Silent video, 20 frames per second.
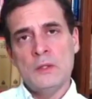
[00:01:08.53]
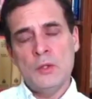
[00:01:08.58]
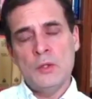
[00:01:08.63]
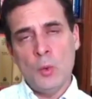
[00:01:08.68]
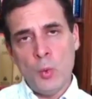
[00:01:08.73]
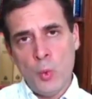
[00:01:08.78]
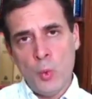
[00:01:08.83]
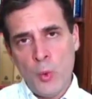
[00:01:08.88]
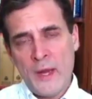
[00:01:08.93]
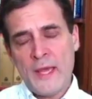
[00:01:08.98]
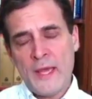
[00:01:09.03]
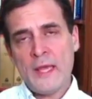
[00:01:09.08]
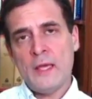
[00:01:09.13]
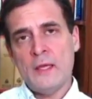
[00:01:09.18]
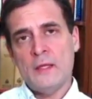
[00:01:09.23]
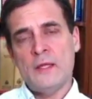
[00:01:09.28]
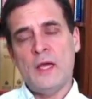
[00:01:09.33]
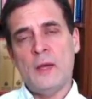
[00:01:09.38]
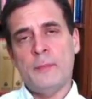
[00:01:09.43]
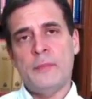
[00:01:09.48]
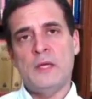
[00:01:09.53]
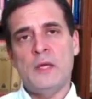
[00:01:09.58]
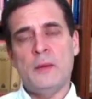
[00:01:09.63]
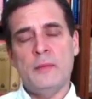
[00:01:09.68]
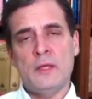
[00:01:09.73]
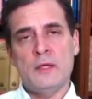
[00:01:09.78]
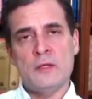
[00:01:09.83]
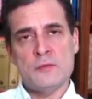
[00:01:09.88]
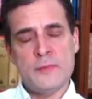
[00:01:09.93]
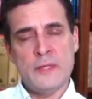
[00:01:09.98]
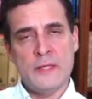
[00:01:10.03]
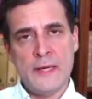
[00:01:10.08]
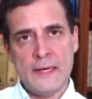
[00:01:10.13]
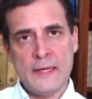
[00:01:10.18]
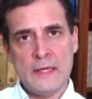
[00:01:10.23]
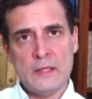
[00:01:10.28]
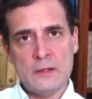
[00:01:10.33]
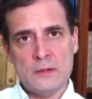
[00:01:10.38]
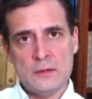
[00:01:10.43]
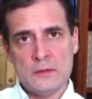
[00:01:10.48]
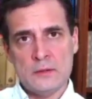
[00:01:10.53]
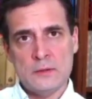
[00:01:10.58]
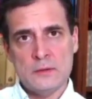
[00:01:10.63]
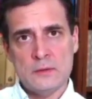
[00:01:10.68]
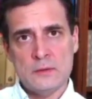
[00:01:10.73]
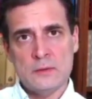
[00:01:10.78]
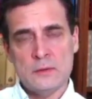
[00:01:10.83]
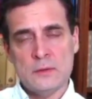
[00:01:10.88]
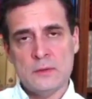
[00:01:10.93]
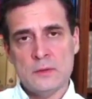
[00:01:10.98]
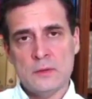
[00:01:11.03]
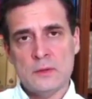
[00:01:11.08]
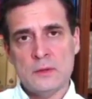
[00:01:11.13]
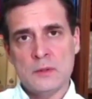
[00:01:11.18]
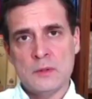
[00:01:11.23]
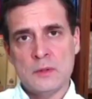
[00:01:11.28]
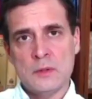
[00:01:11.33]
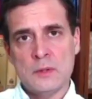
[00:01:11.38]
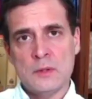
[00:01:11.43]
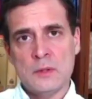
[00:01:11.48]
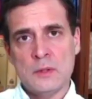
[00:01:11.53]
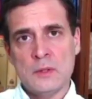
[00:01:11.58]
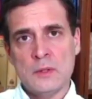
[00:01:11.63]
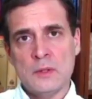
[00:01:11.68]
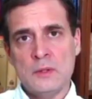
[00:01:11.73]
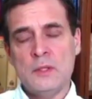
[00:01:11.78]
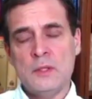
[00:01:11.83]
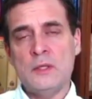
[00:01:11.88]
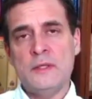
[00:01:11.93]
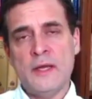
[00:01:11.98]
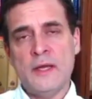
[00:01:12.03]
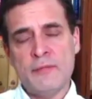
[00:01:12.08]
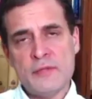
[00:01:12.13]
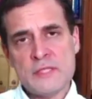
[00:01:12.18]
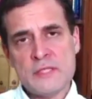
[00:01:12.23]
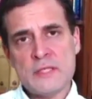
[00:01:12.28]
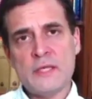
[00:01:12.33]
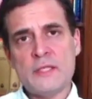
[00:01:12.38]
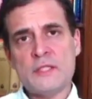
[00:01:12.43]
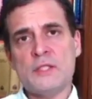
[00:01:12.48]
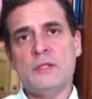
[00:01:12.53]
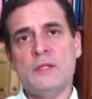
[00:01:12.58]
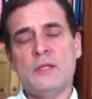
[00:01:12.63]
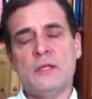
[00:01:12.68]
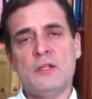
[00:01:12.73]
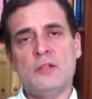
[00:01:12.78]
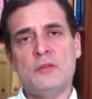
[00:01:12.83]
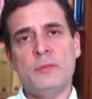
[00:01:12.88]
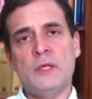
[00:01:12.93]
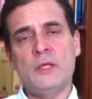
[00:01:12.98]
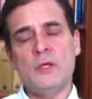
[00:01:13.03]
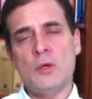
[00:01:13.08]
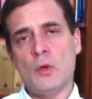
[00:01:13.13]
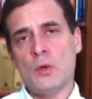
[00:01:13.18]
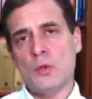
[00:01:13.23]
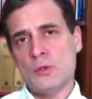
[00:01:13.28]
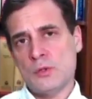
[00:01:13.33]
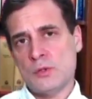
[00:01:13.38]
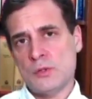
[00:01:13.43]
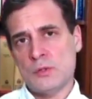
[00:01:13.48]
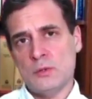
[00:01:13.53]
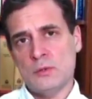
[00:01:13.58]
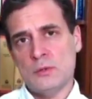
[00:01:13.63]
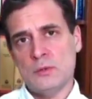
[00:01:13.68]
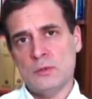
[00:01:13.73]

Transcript: the way the epidemic has been handled, the devastation that has been caused,